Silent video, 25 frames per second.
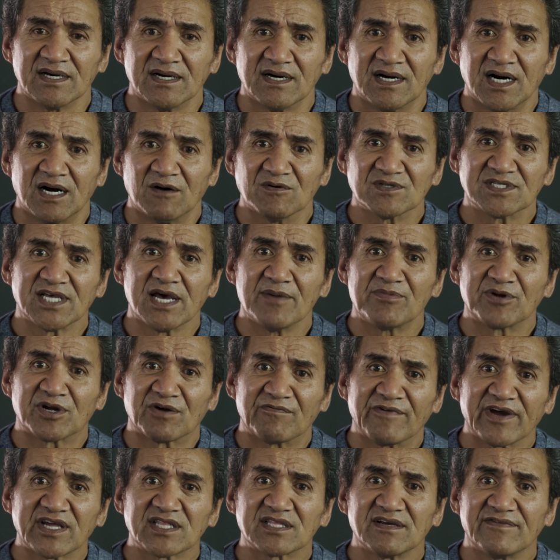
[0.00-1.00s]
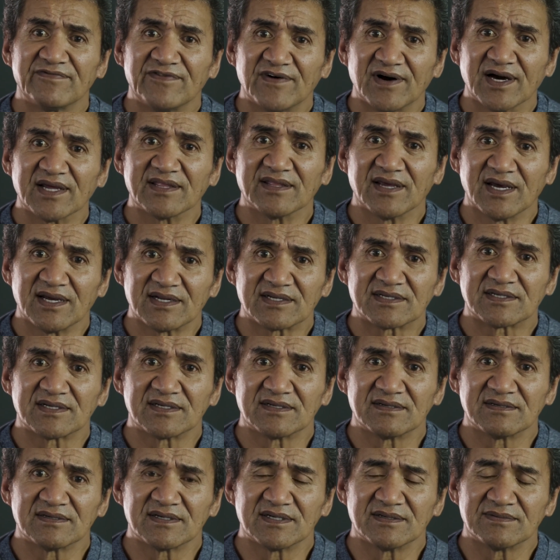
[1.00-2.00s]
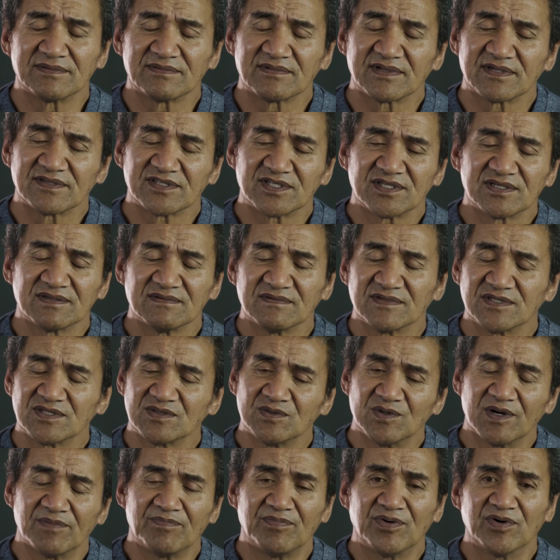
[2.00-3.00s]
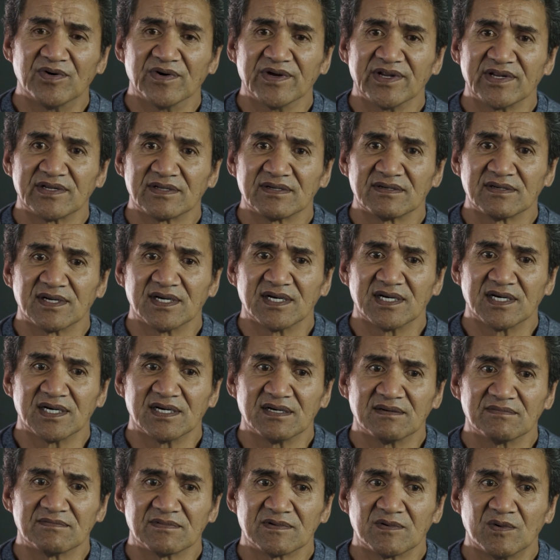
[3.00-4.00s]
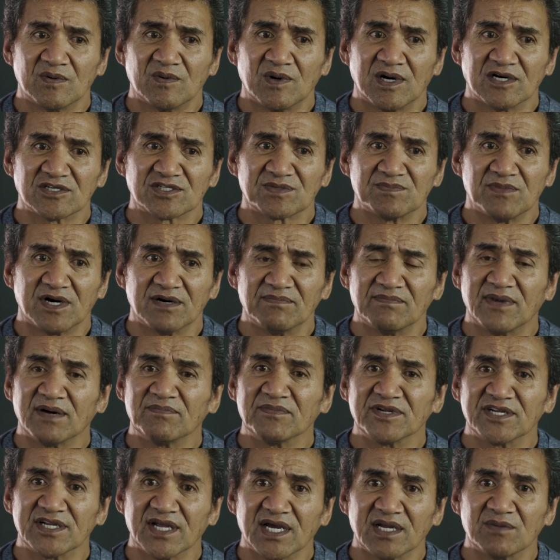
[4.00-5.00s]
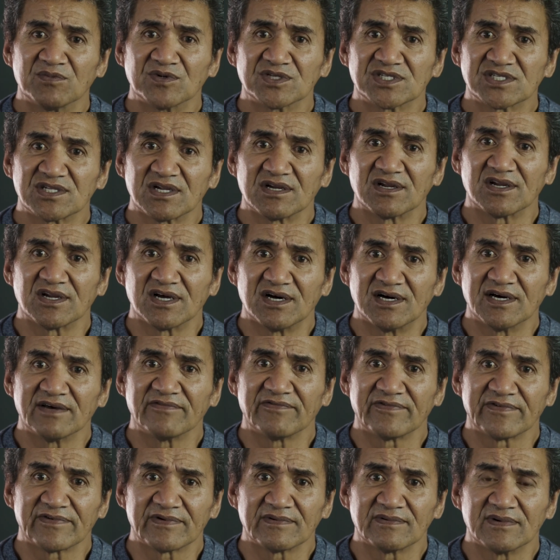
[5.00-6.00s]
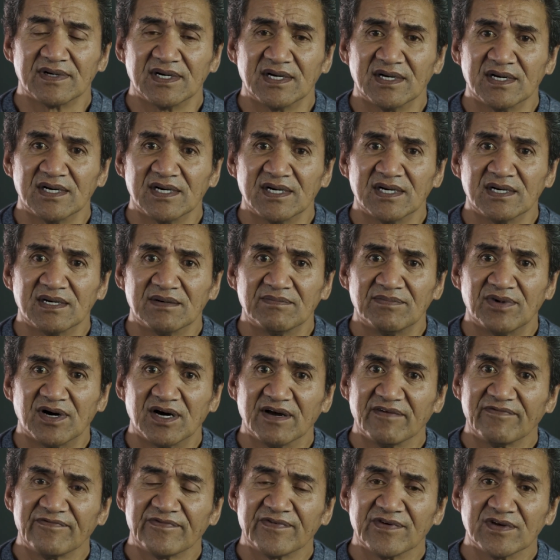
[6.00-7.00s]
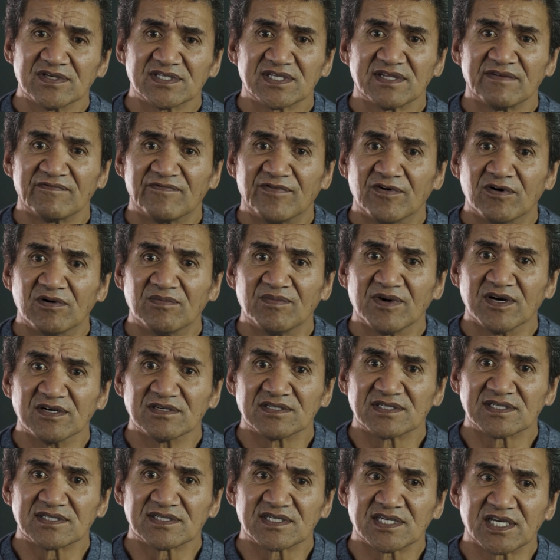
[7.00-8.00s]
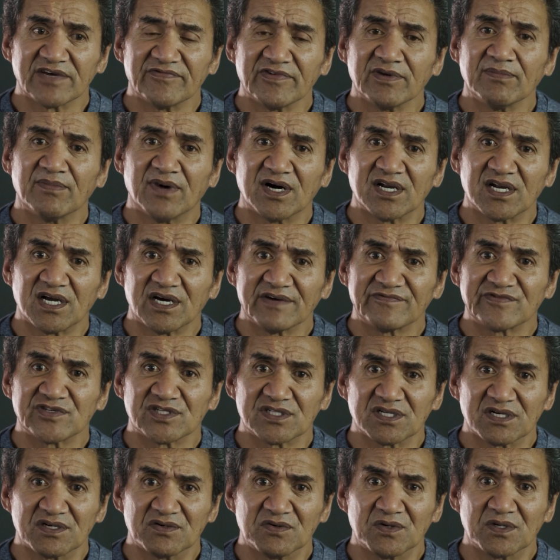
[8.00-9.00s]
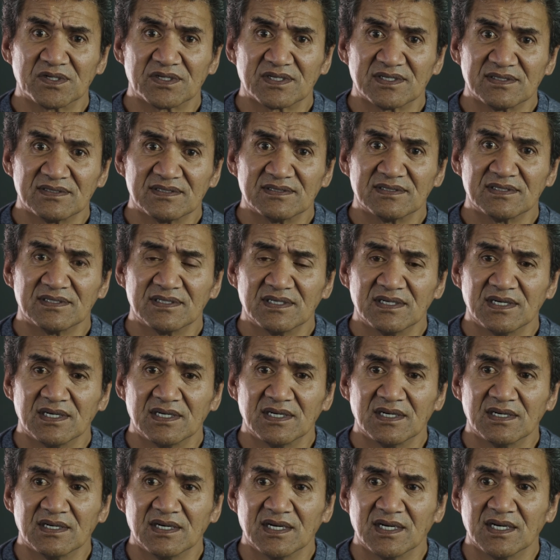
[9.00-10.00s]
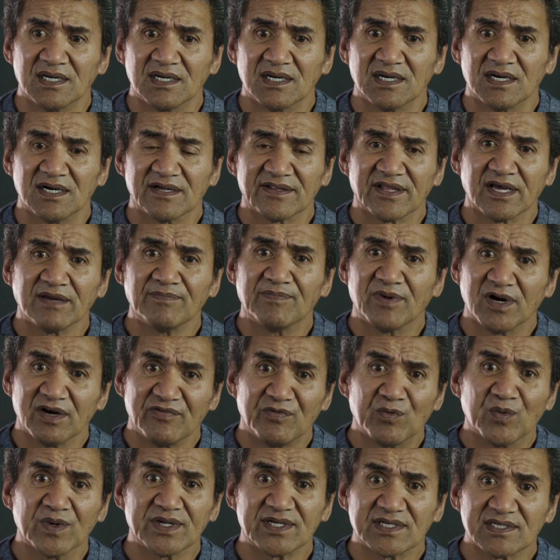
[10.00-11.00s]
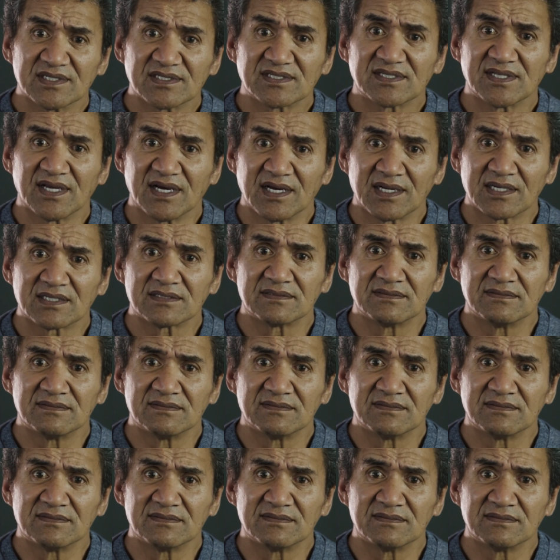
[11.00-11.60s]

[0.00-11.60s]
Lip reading: was able to rectify that to a point whilst my mum and dad were still alive by first and foremost giving my life to the Lord. They both witnessed that.